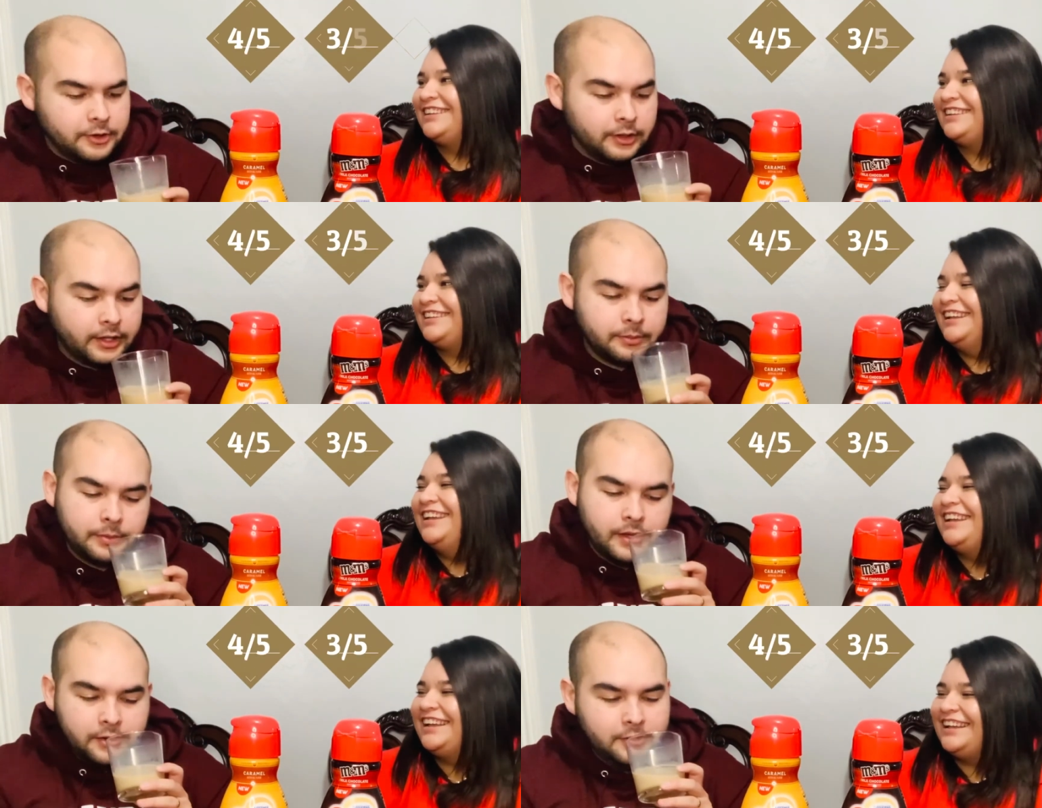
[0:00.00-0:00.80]
Speaker 1: and you like
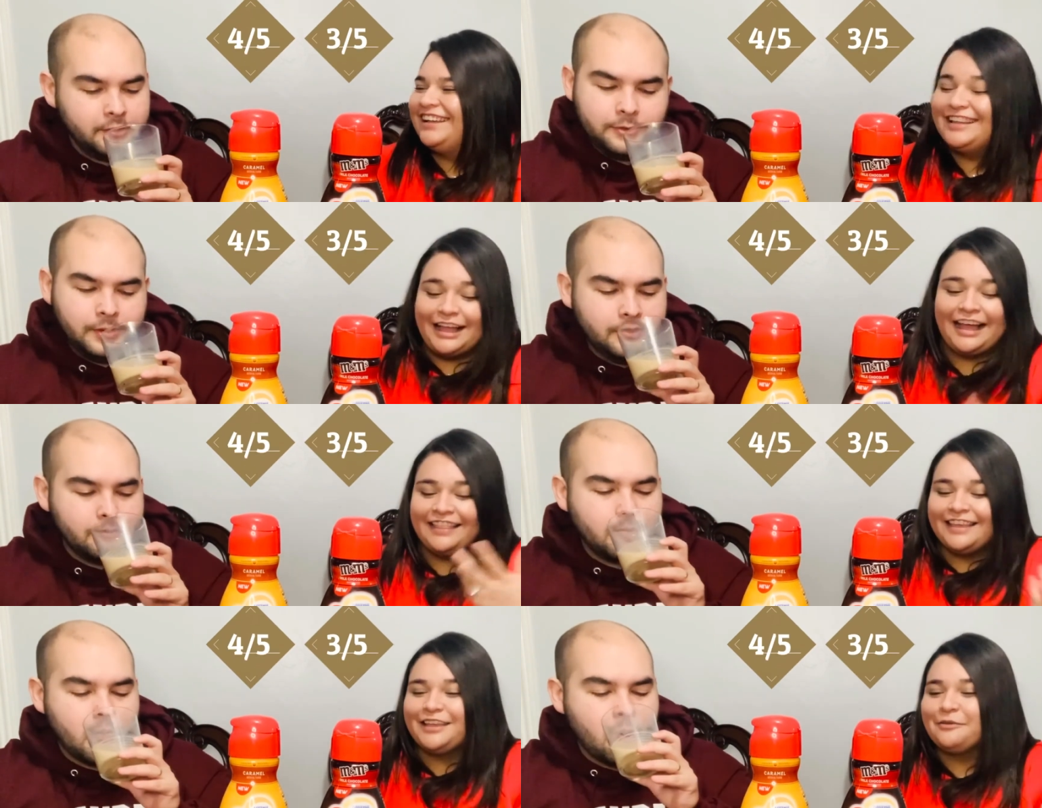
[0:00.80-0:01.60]
it better well?
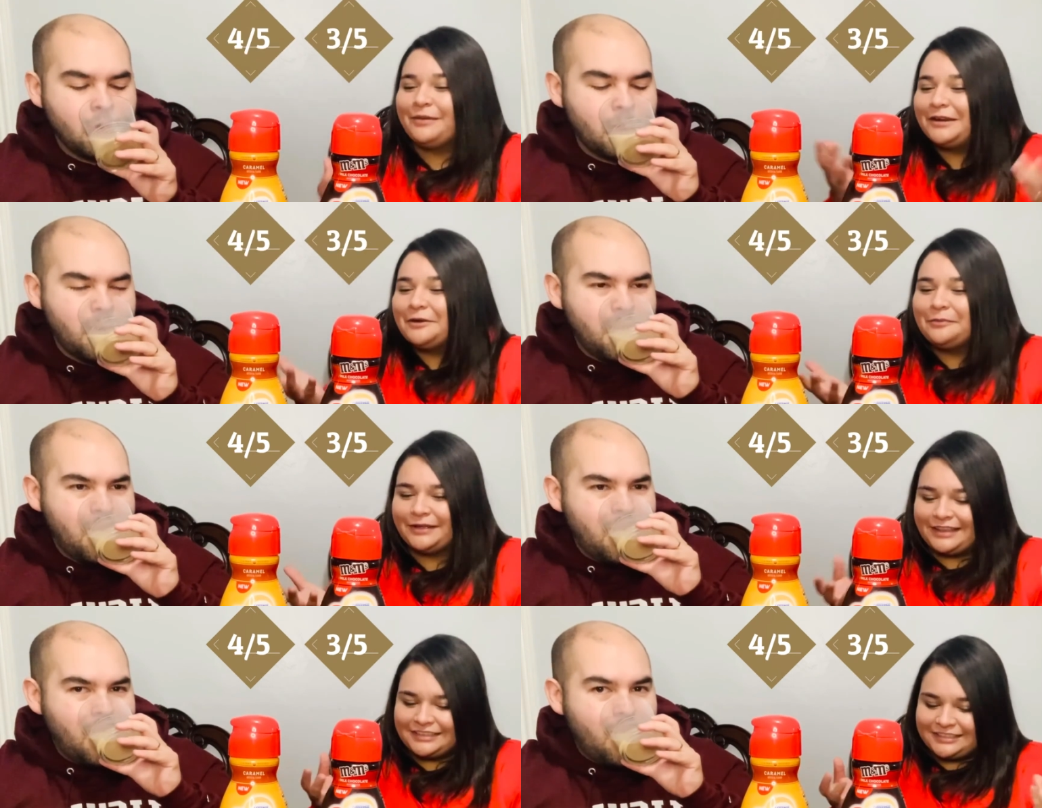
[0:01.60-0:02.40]
I
Speaker 2: like it better,
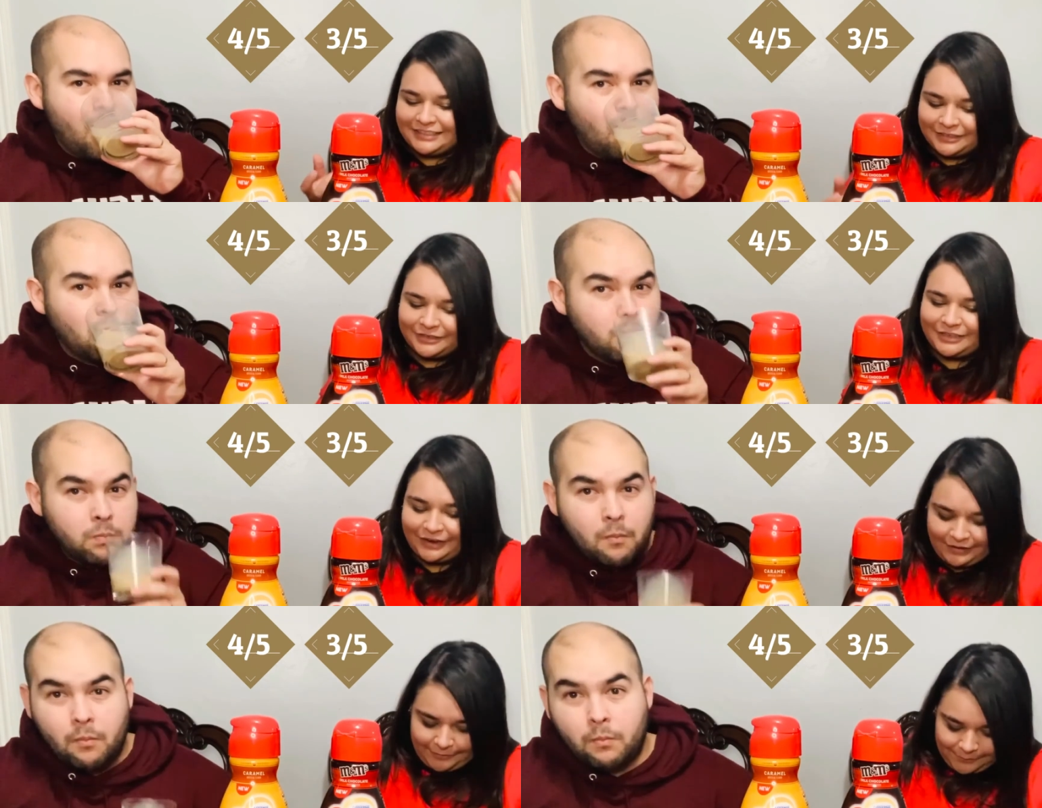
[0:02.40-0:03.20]
but it's still
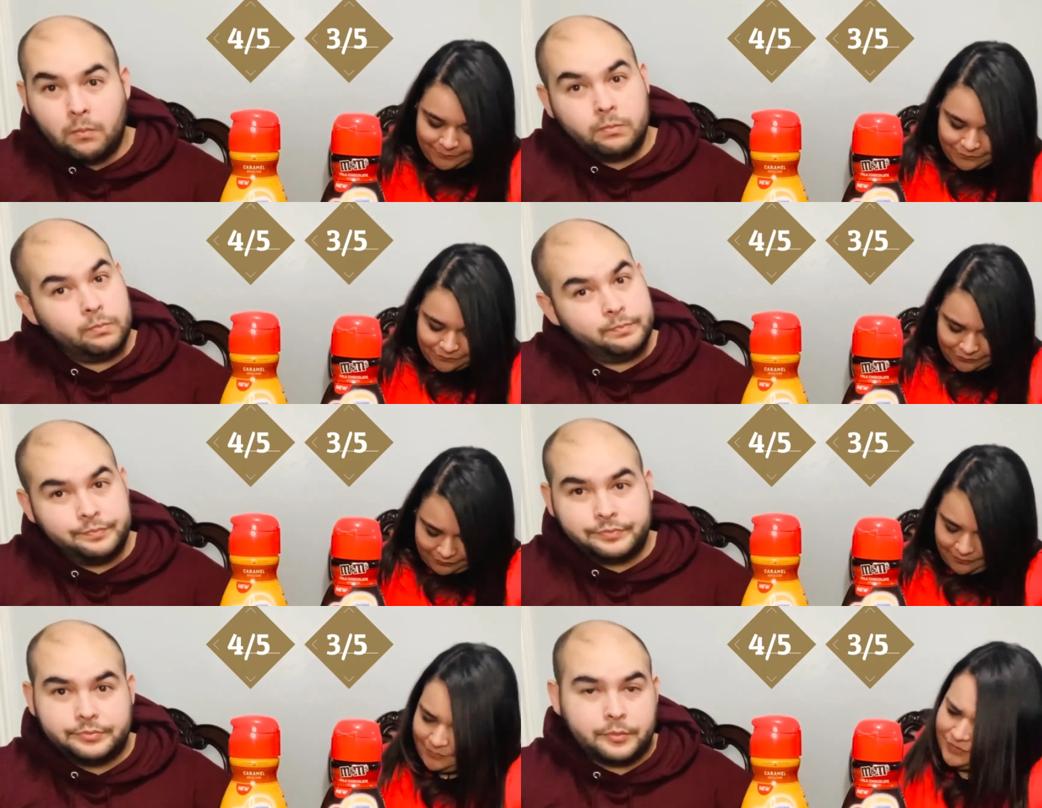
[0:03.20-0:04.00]
not.
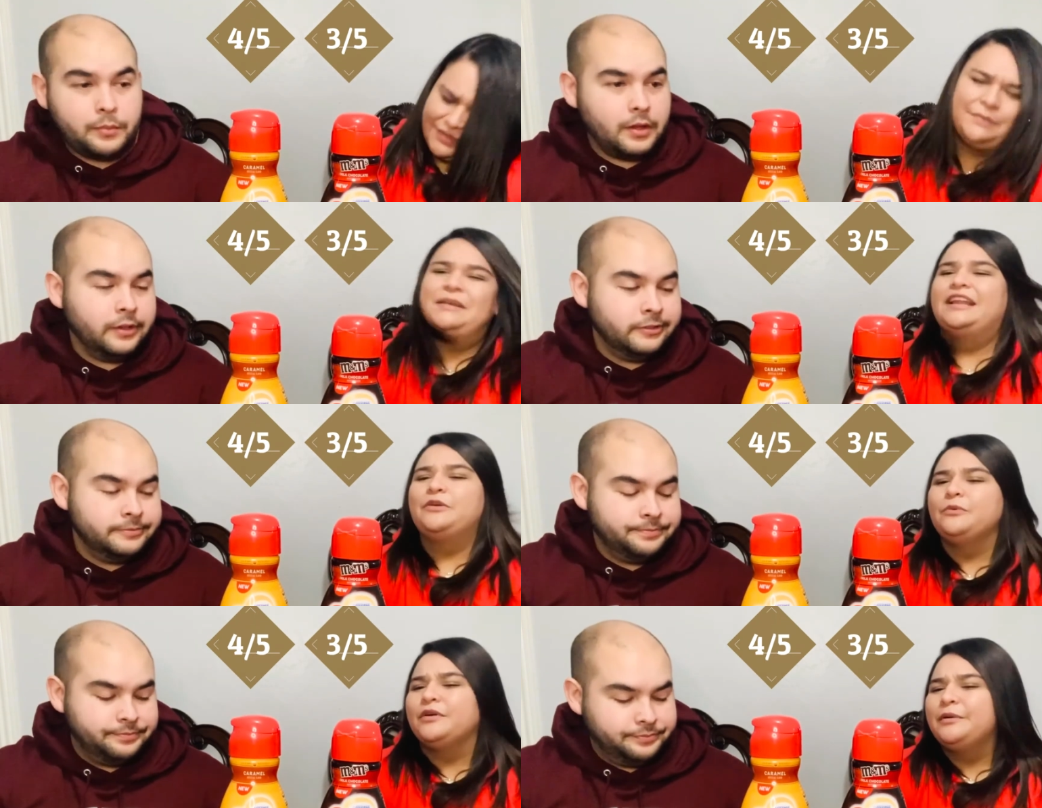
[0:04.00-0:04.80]
I mean, I
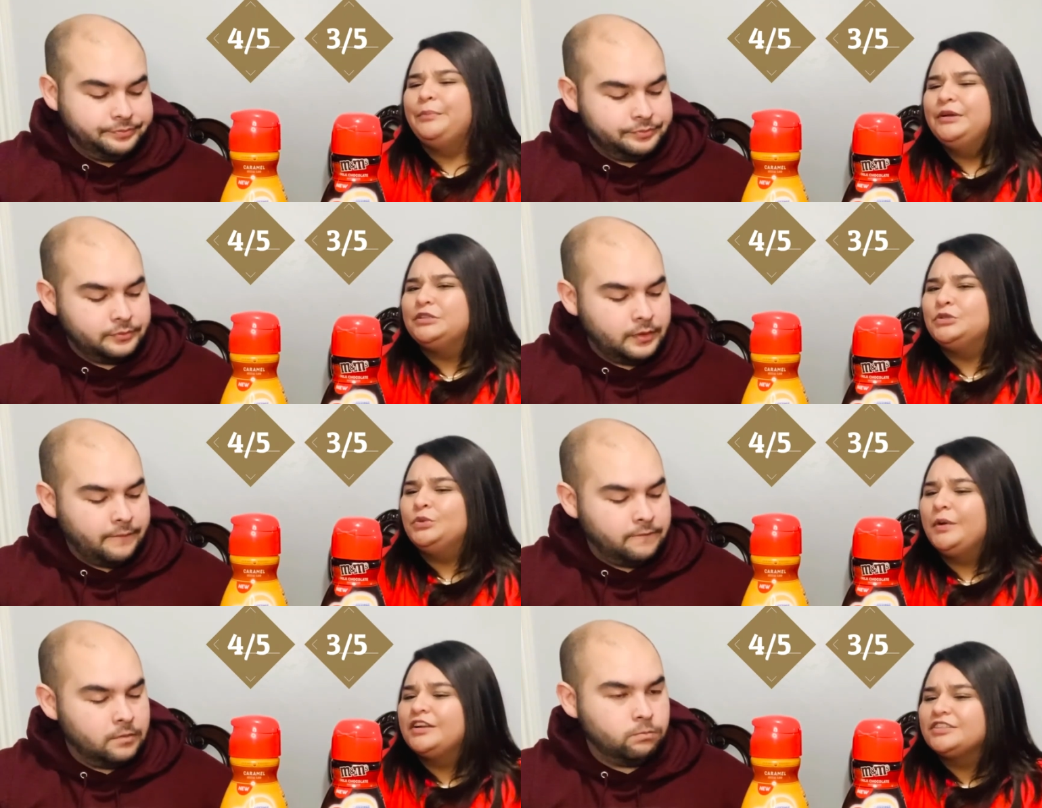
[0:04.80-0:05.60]
don't want to put
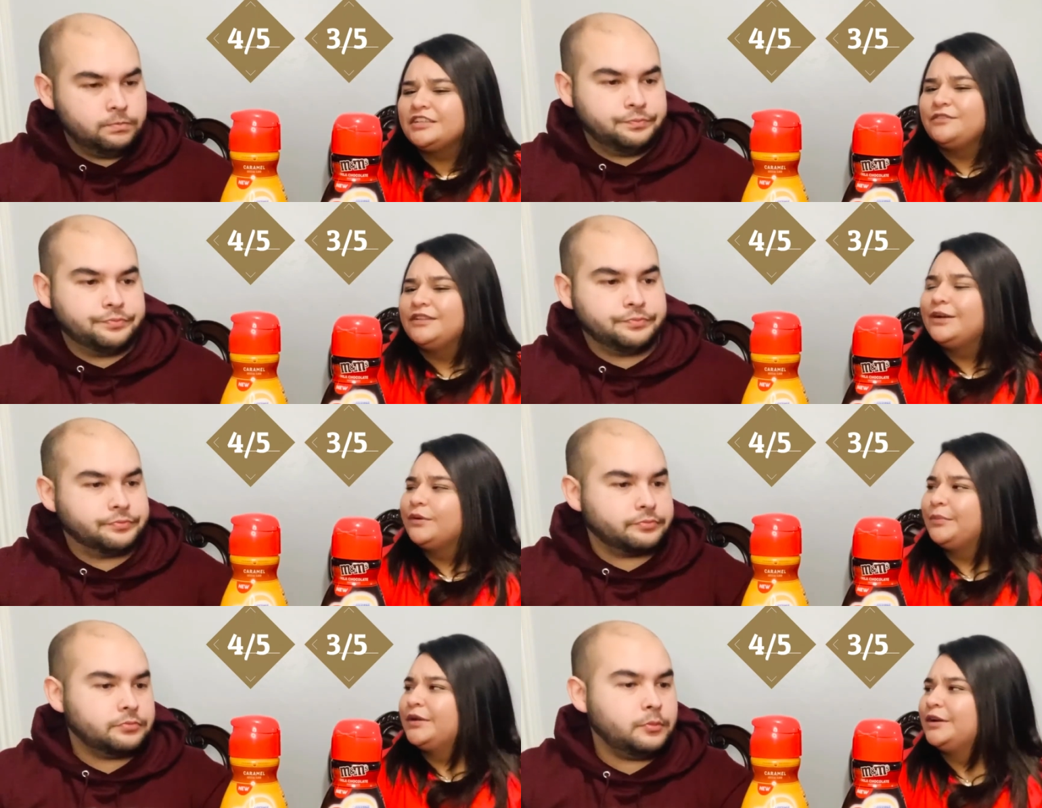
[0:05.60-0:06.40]
too much because I feel like
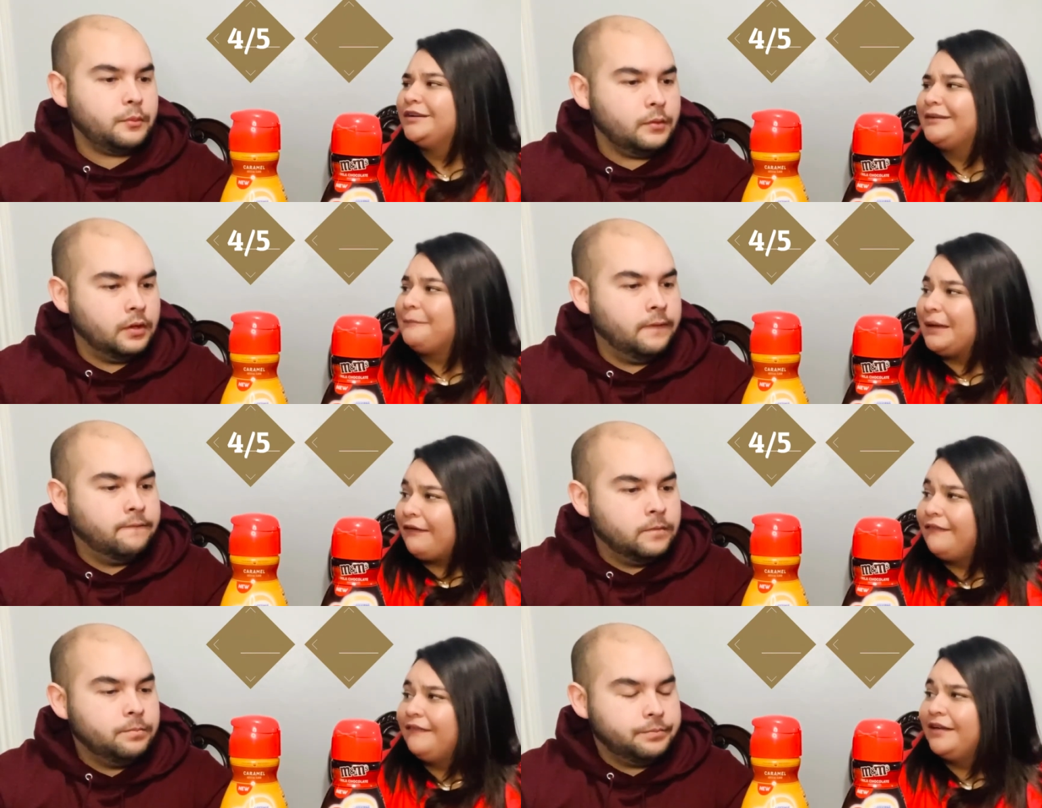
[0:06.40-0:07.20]
we put a good
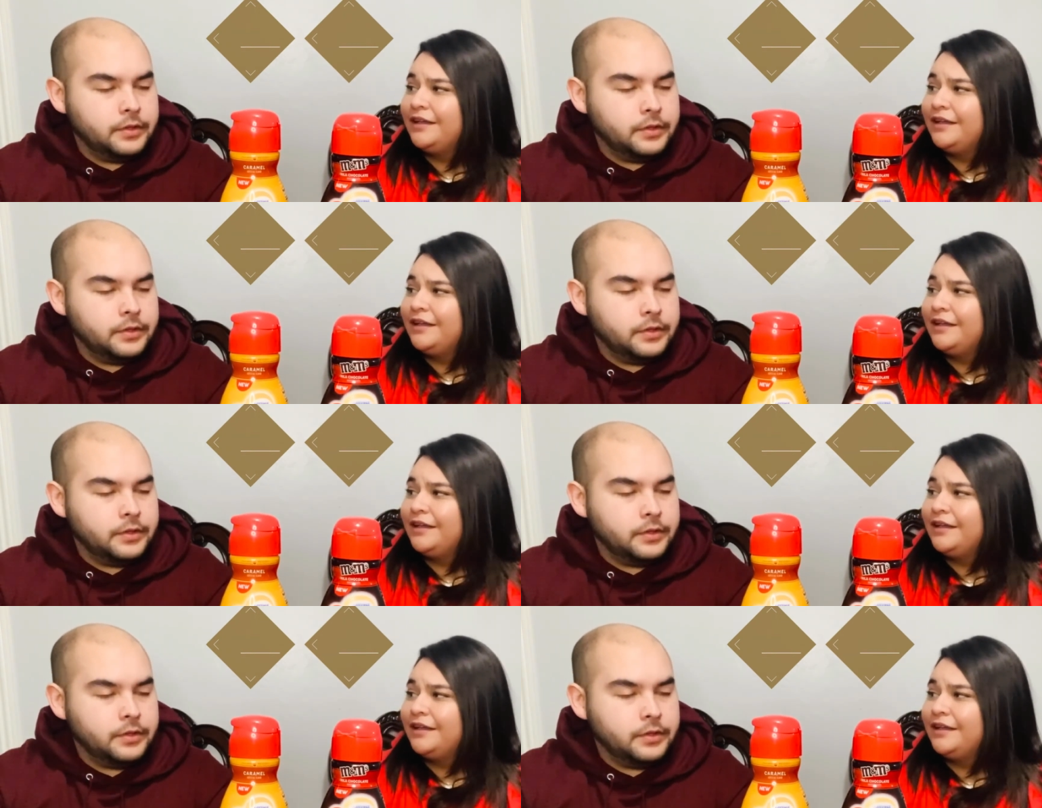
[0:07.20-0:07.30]
amount.